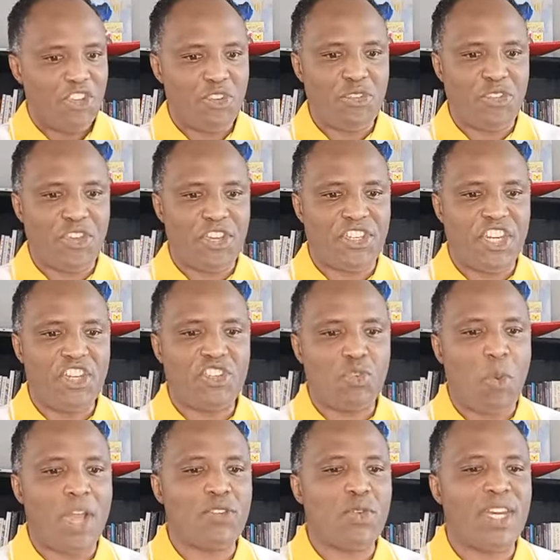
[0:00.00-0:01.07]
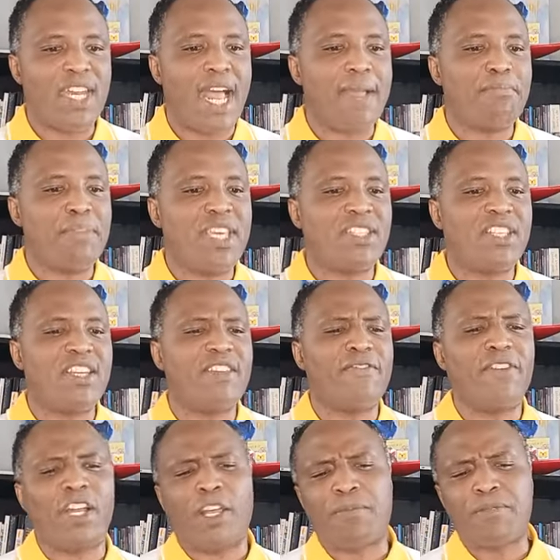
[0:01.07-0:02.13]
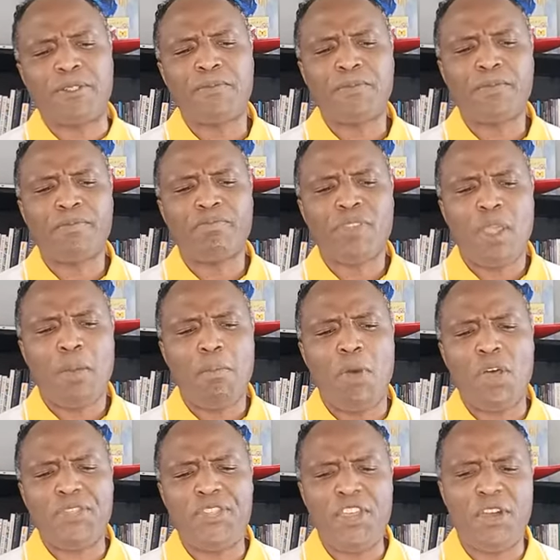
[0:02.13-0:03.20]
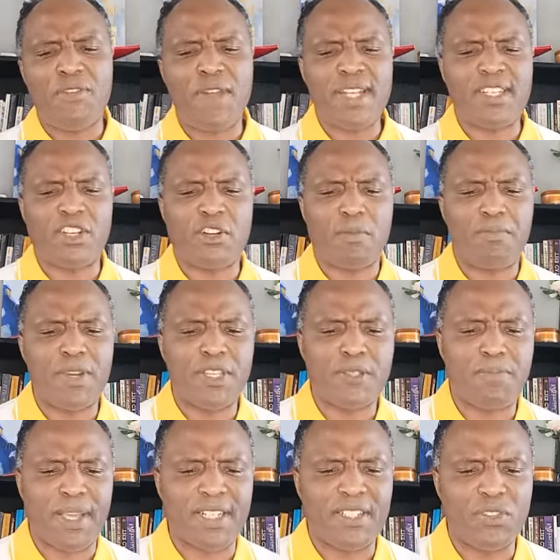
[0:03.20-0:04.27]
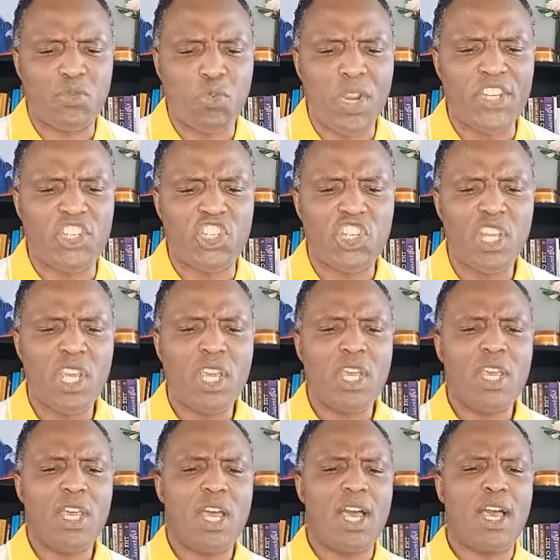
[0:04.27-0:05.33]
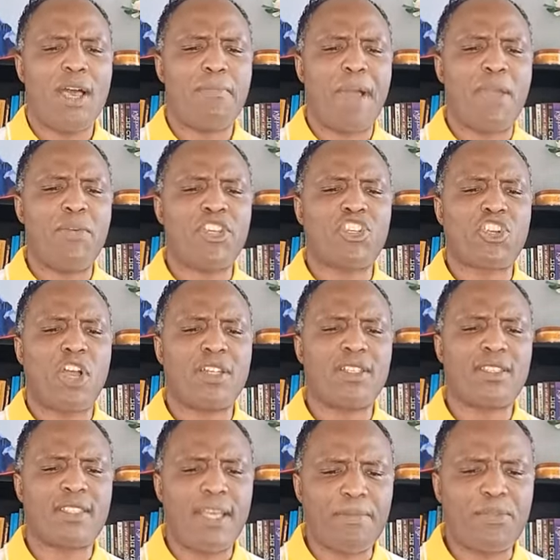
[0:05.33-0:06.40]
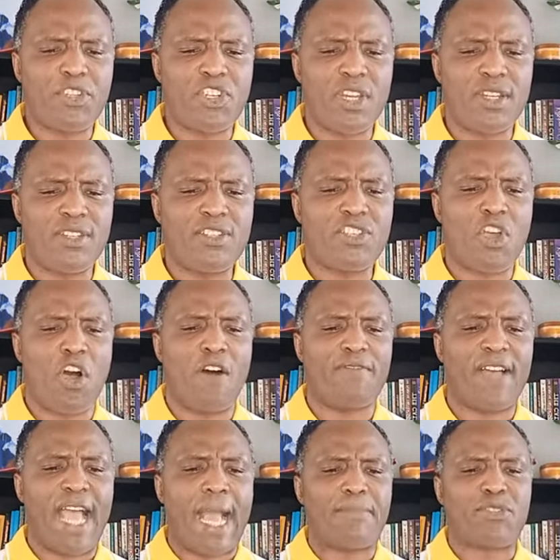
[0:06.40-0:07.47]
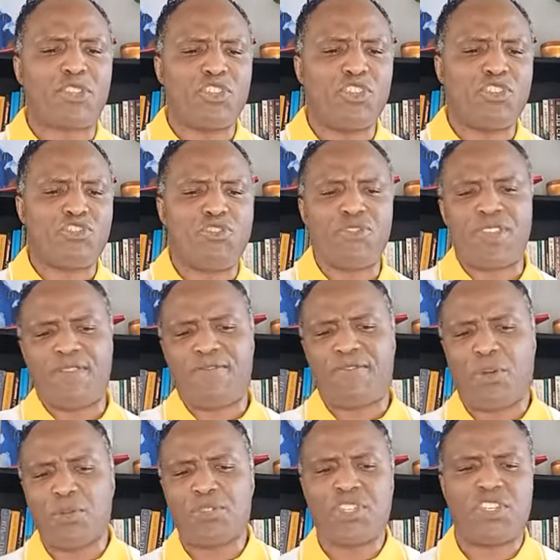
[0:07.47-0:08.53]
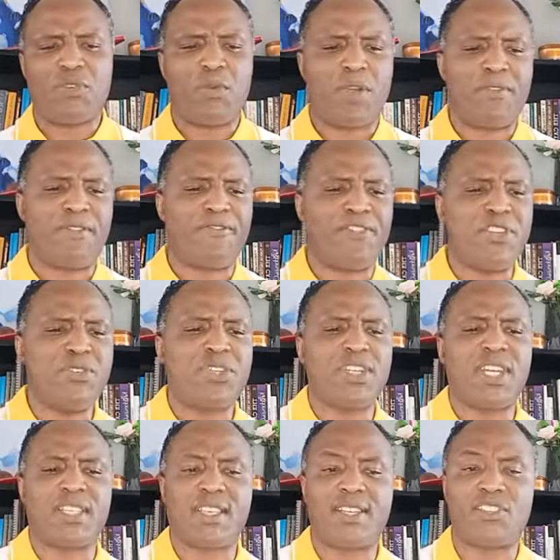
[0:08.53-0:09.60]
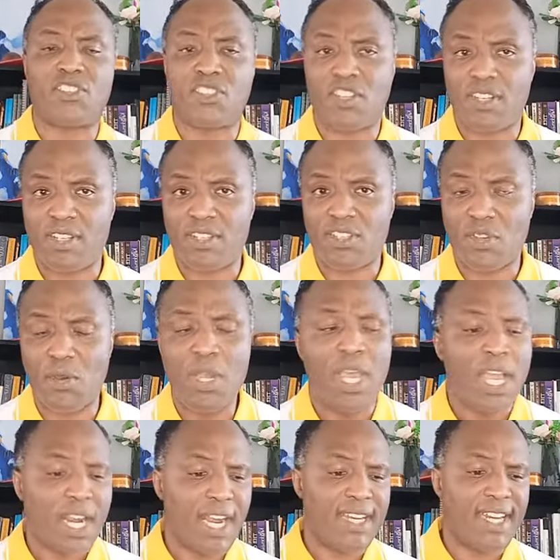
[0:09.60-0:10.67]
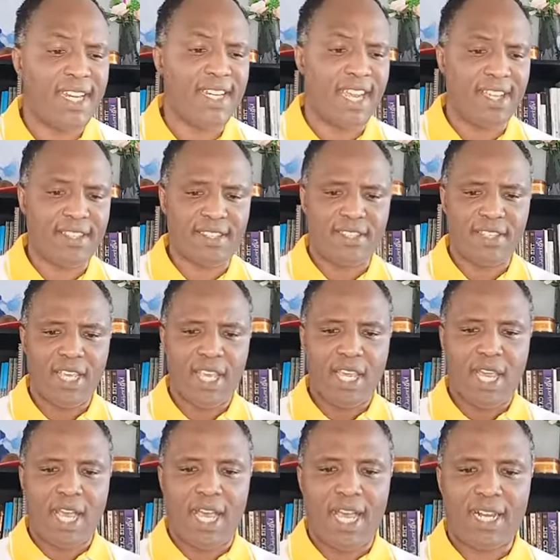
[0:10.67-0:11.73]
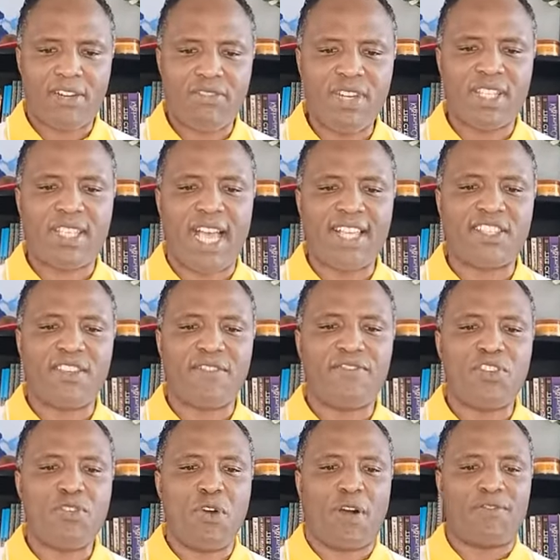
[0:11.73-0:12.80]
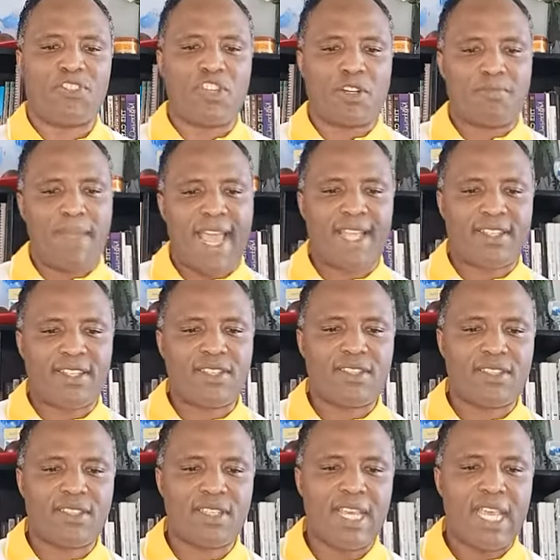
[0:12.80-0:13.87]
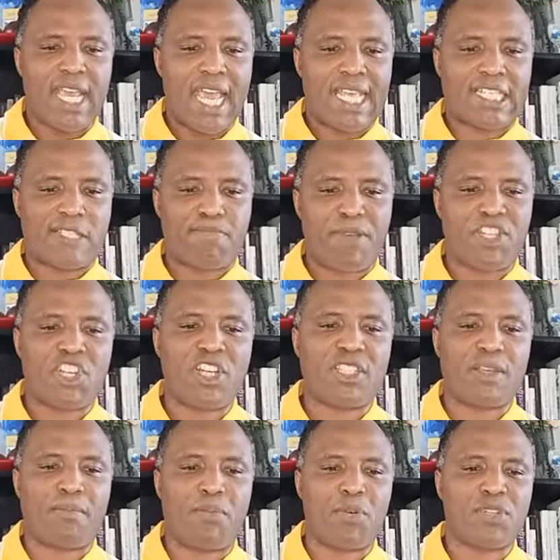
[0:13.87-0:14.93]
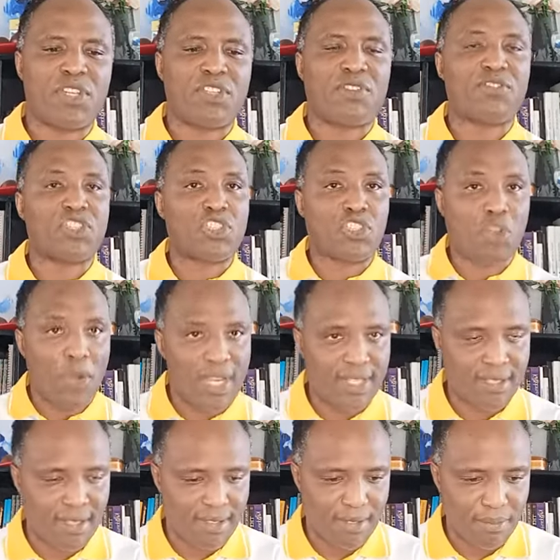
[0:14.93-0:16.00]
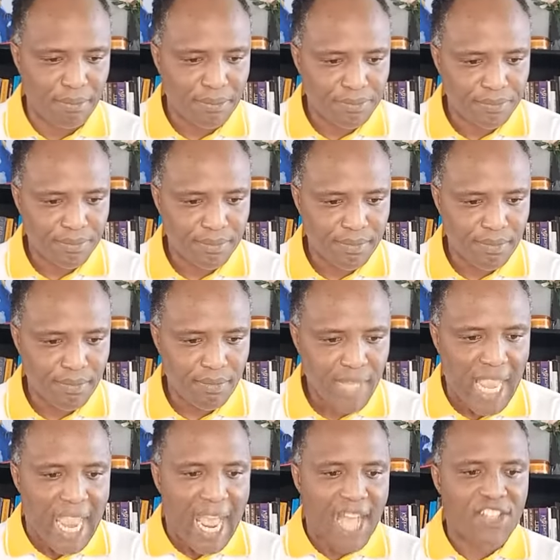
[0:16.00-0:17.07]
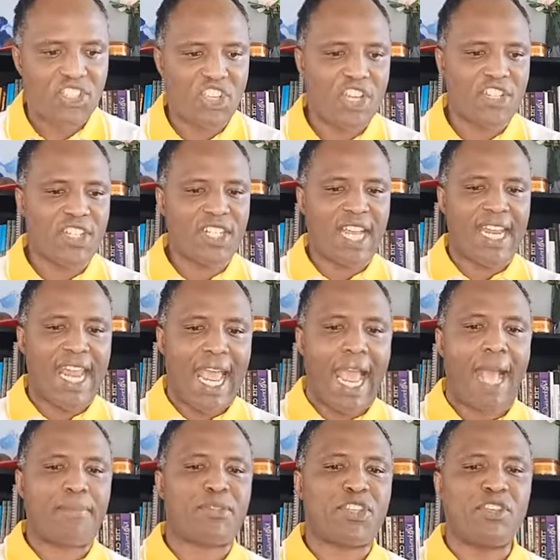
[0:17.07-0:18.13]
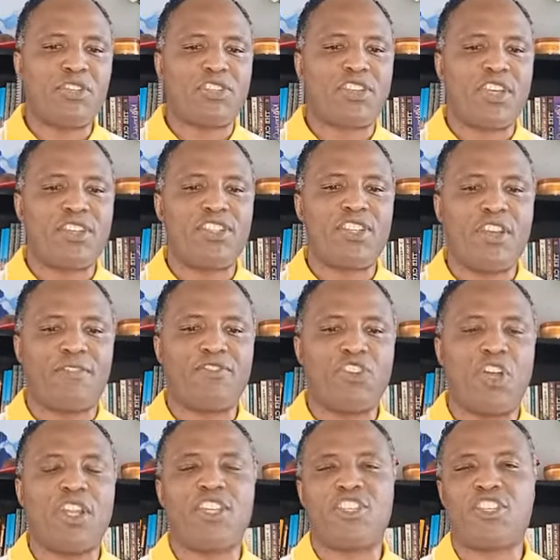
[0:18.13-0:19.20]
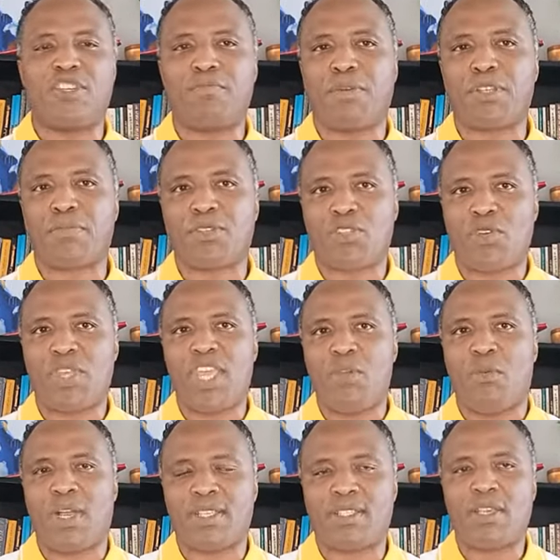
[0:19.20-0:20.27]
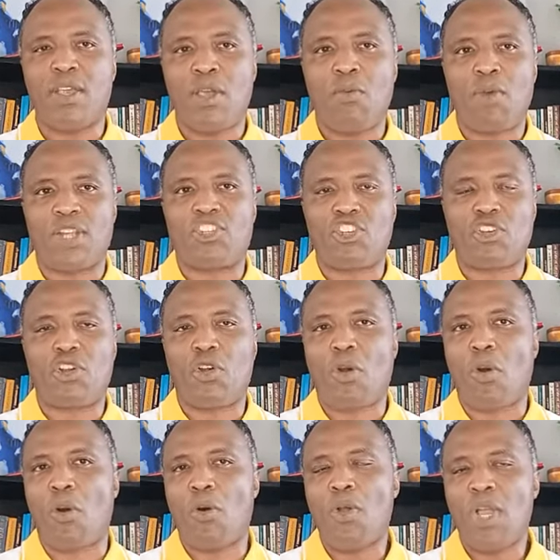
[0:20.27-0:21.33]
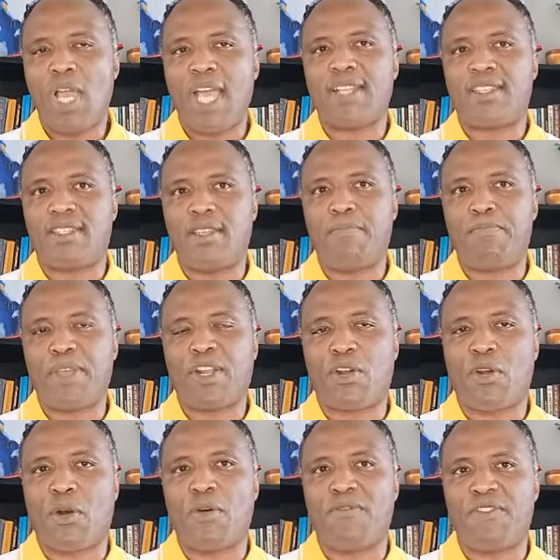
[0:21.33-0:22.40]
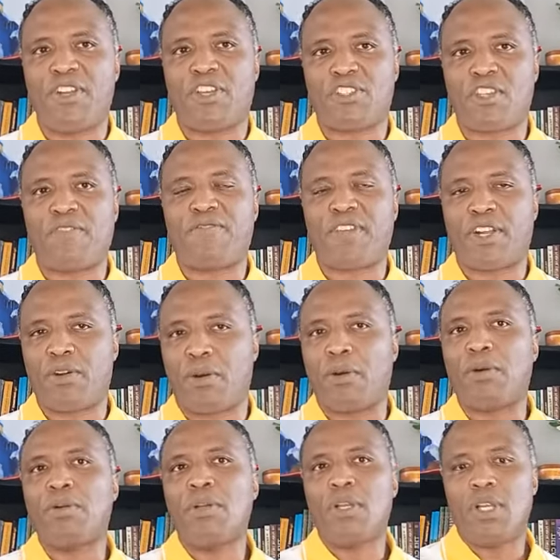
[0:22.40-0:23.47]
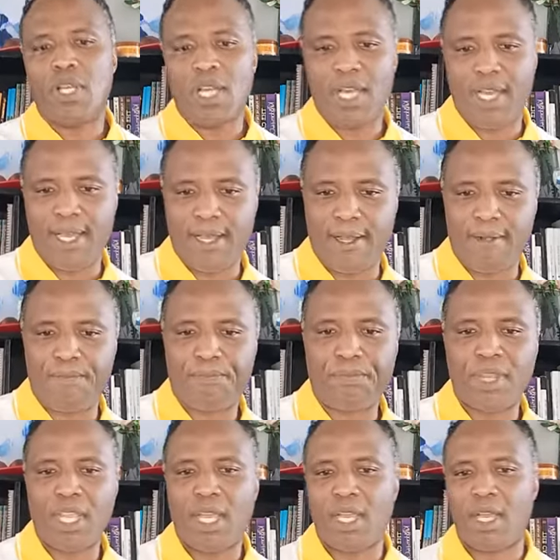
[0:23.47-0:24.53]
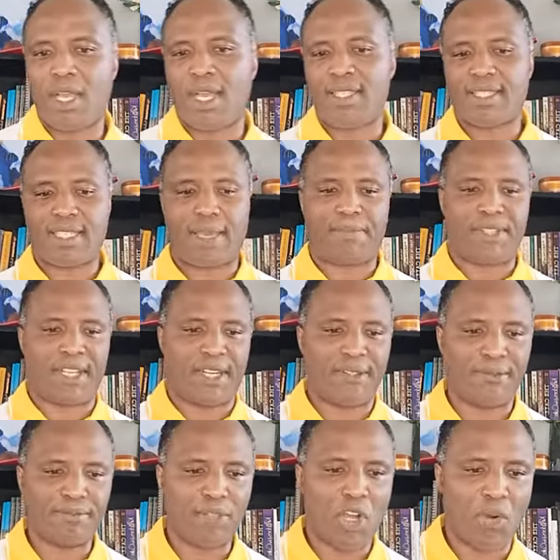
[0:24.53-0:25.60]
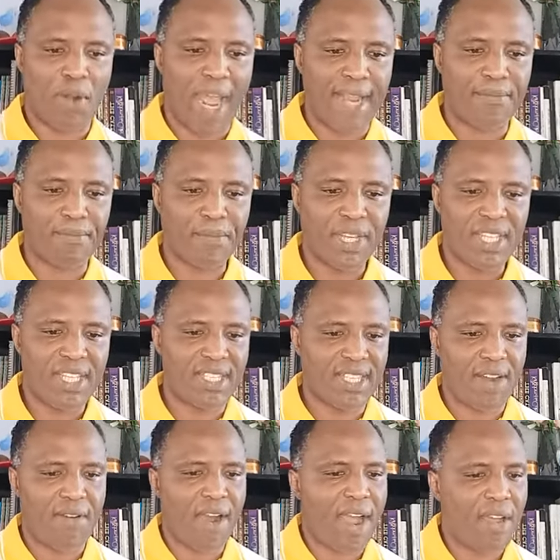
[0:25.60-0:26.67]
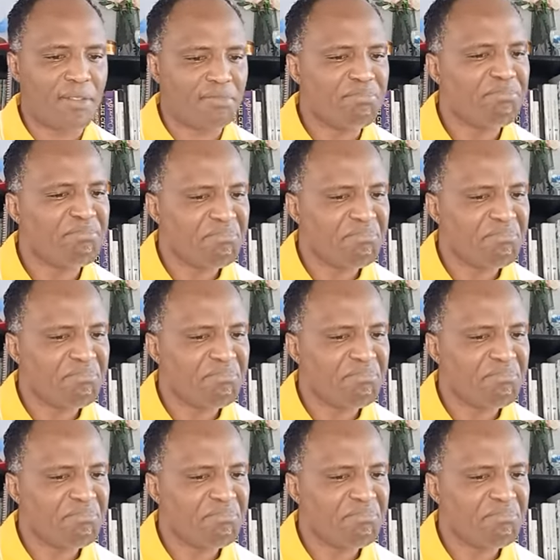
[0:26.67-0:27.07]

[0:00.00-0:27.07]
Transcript: 213 to 129 BC developed more theoretical perspectives which uh, by which conceptions of absolute truth and falsity were refuted as uncertain. So Carneades uh, criticized the view of dogmatists, especially supporters of Stoicism, asserting that absolute certainty of knowledge is impossible. So he was what you call a typical philosophical um, uh, skeptic. All right, this is around